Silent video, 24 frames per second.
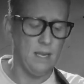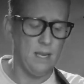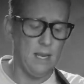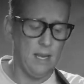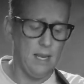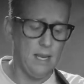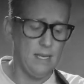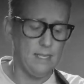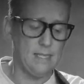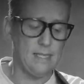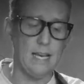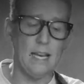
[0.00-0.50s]

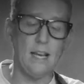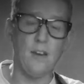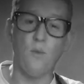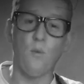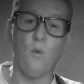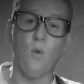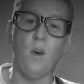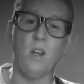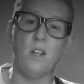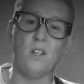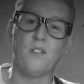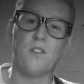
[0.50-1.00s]
instead of
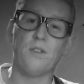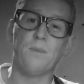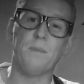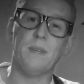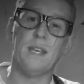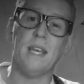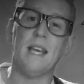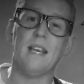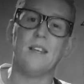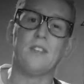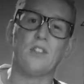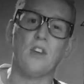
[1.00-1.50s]
ones from
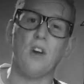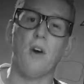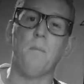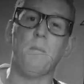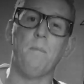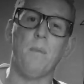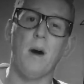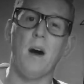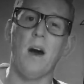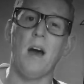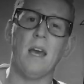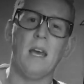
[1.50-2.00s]
years gone
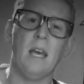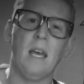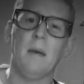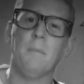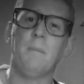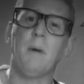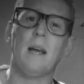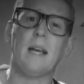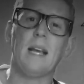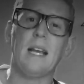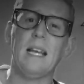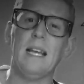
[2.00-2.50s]
by
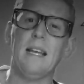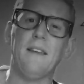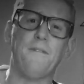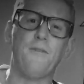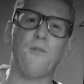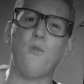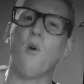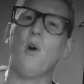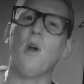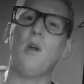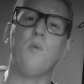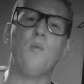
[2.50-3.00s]
Cliff
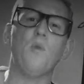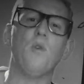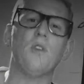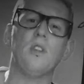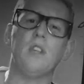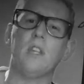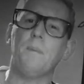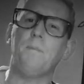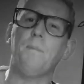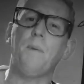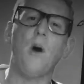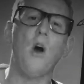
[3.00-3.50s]
Roy
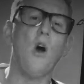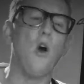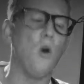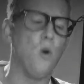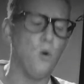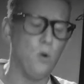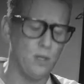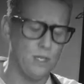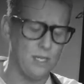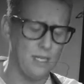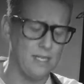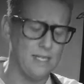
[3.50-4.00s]
Wood, The
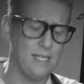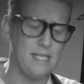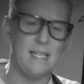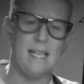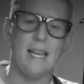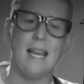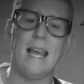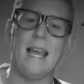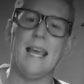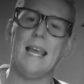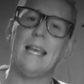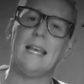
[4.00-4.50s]
Pogues and
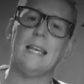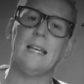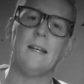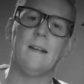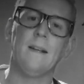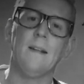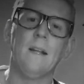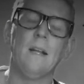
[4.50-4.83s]
Slade.